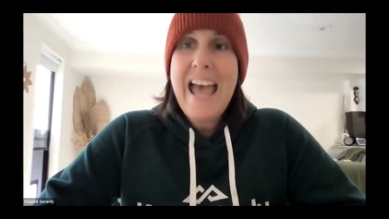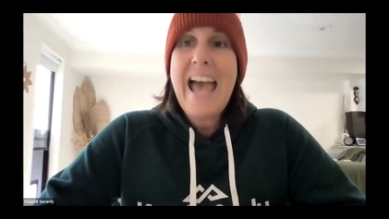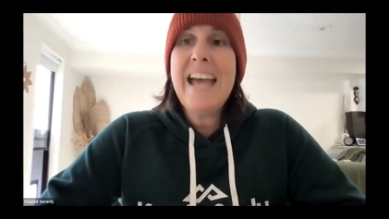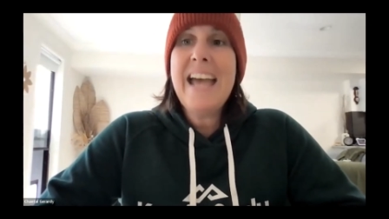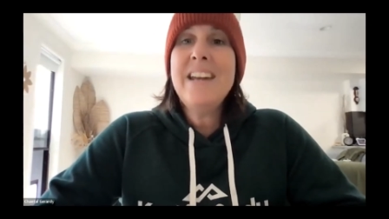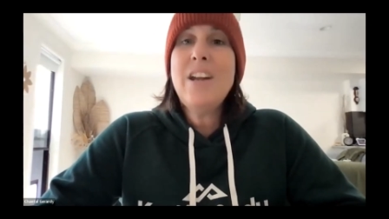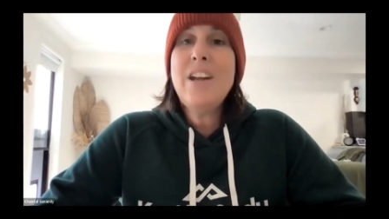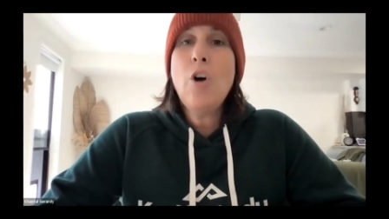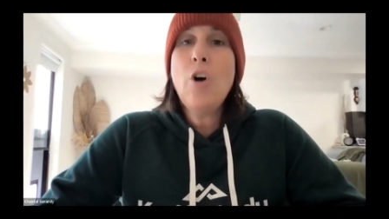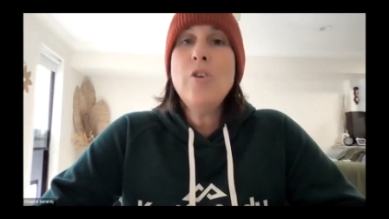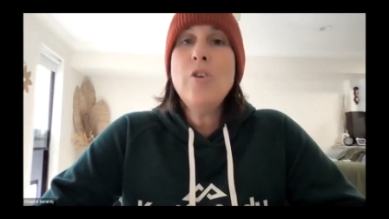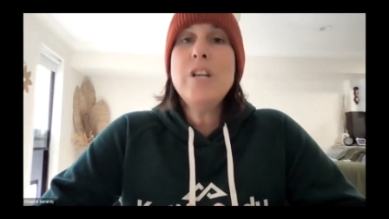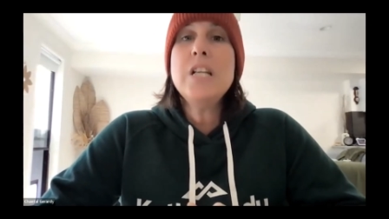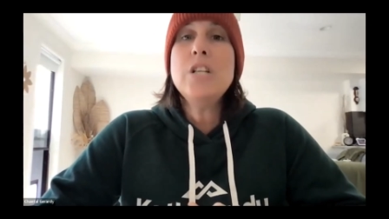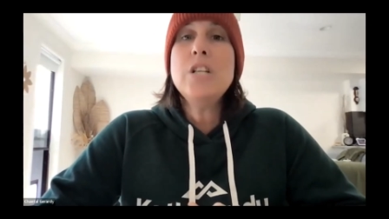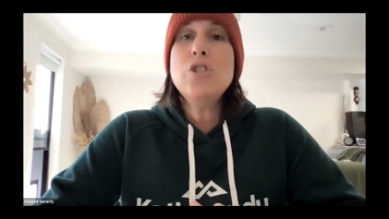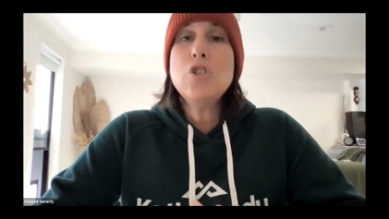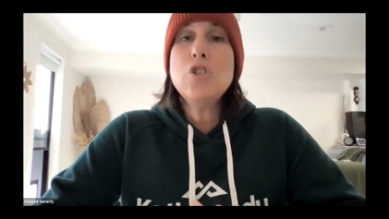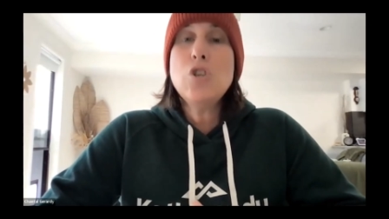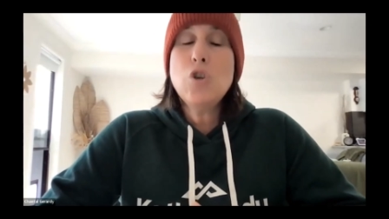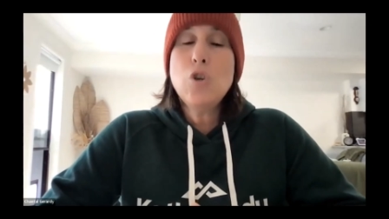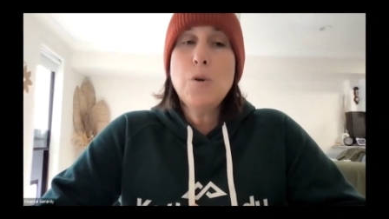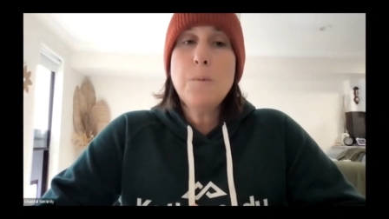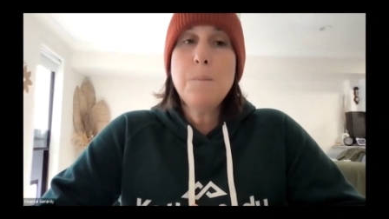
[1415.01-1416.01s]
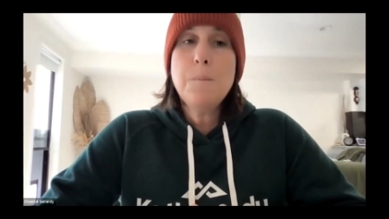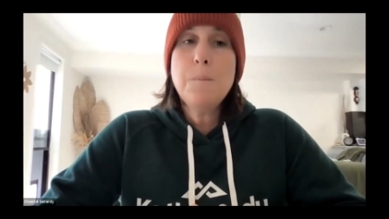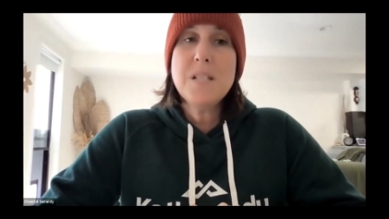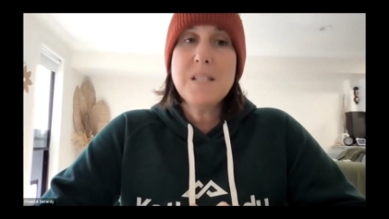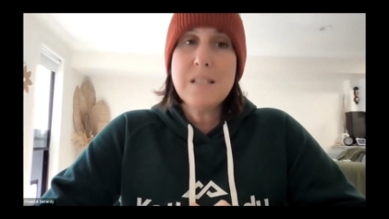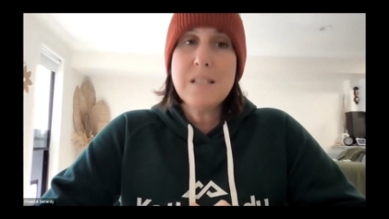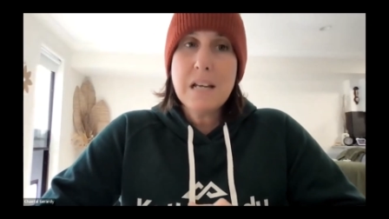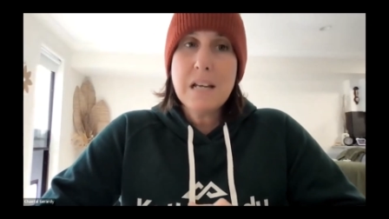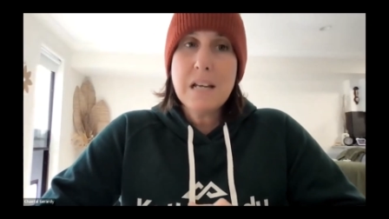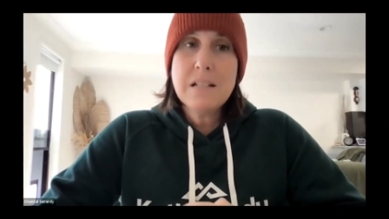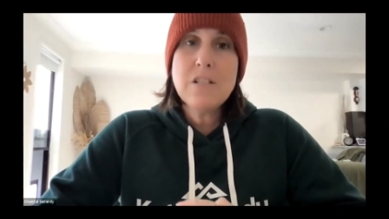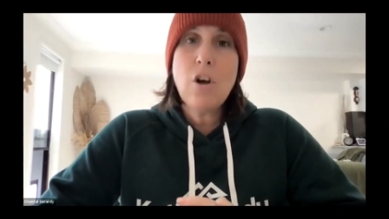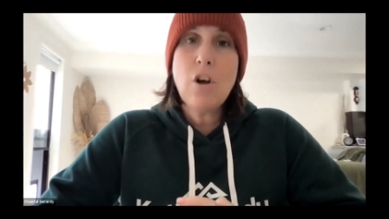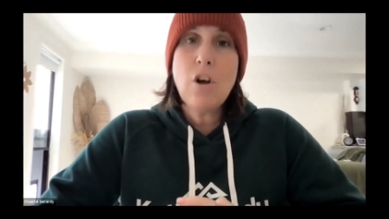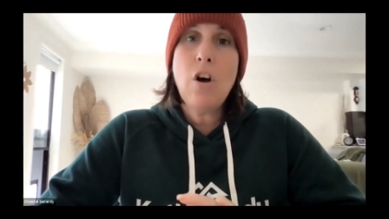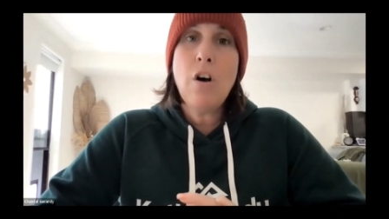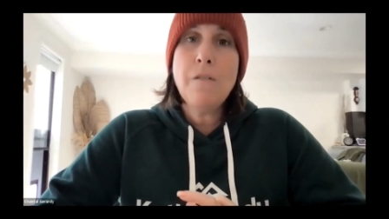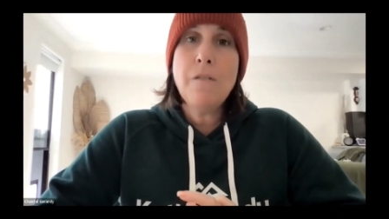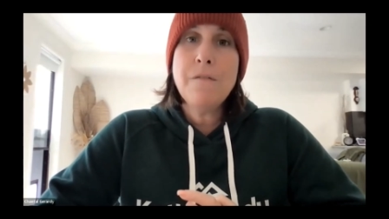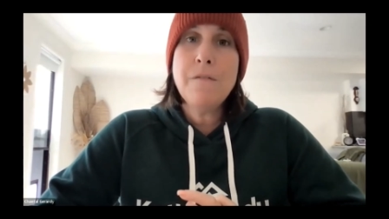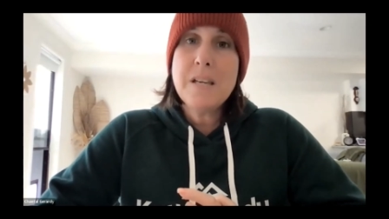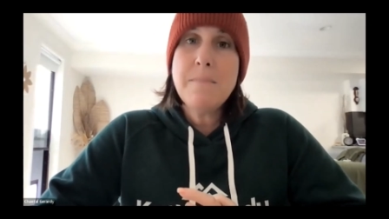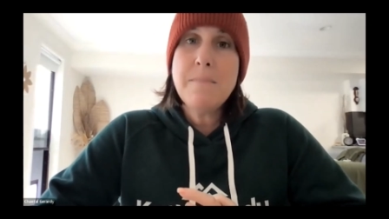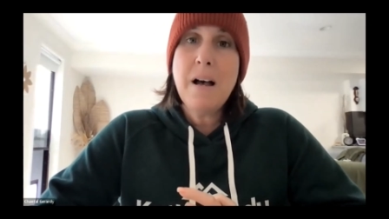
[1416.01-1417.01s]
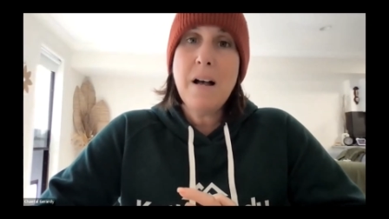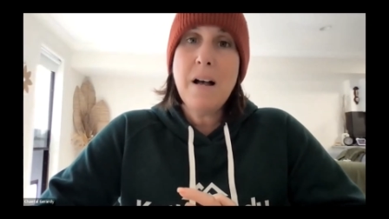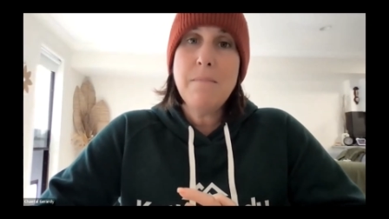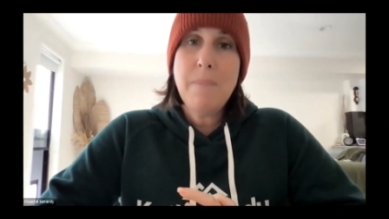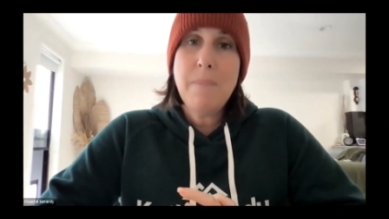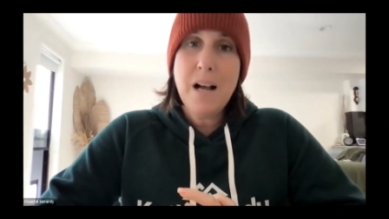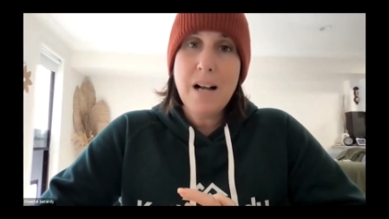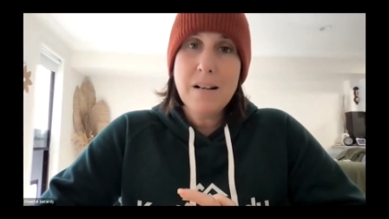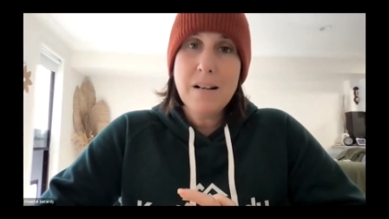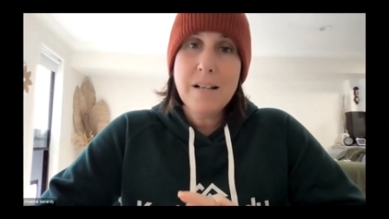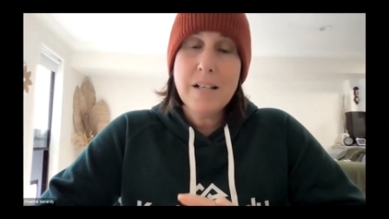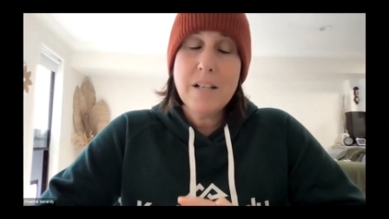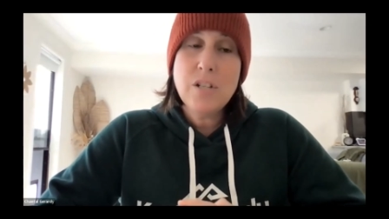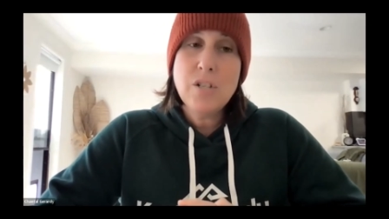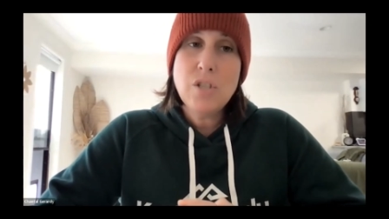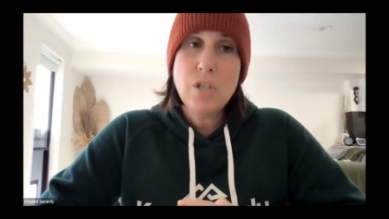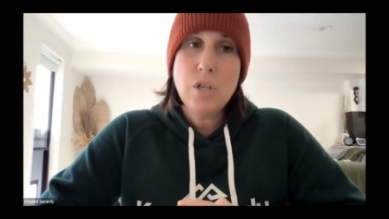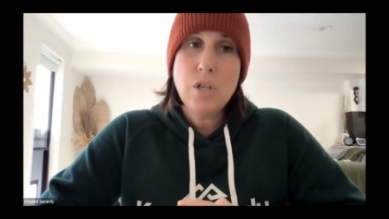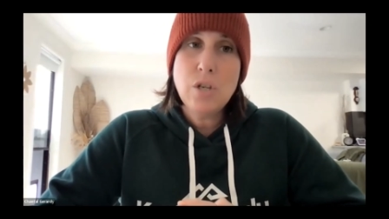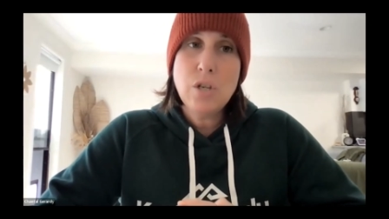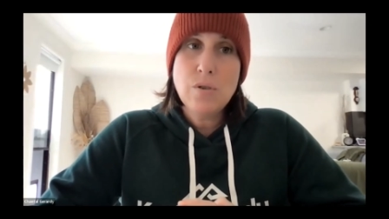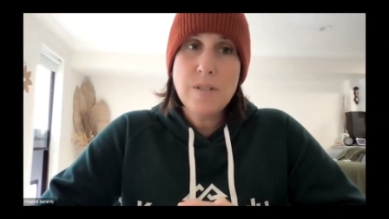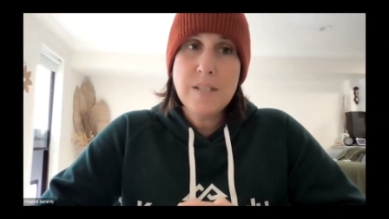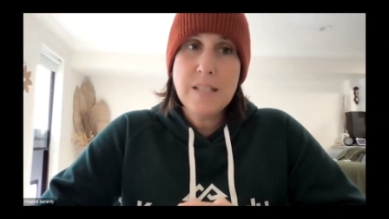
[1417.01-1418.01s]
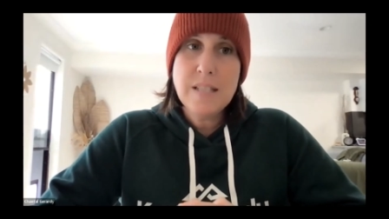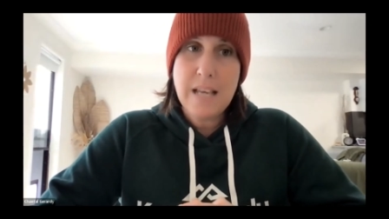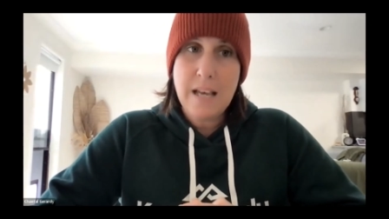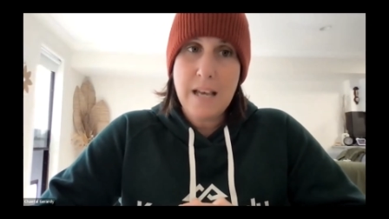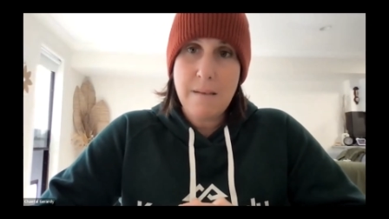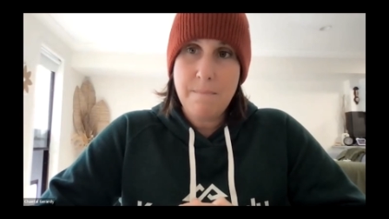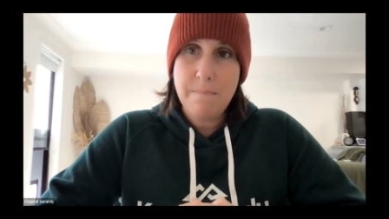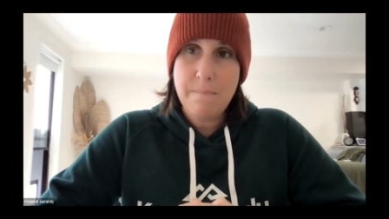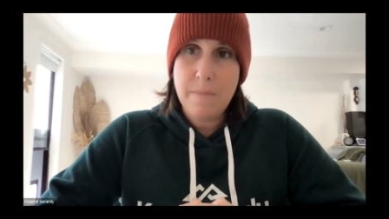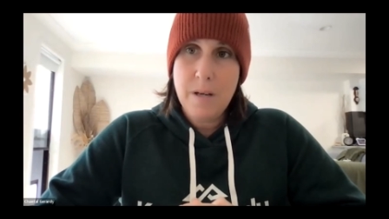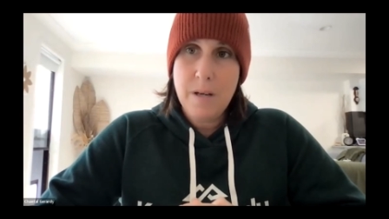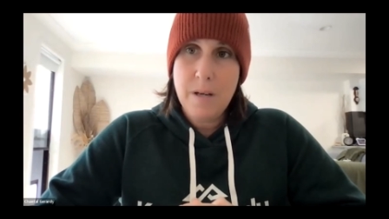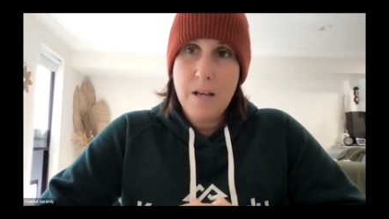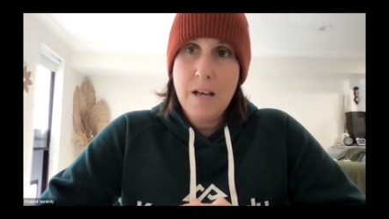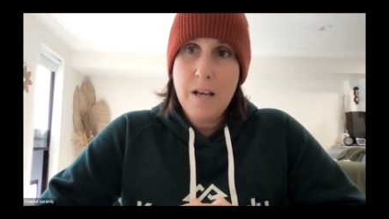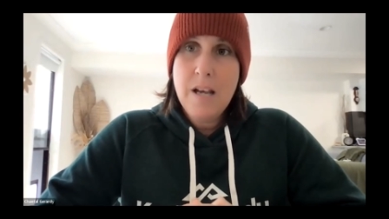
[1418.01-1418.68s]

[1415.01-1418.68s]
and only 2% of email marketers use them,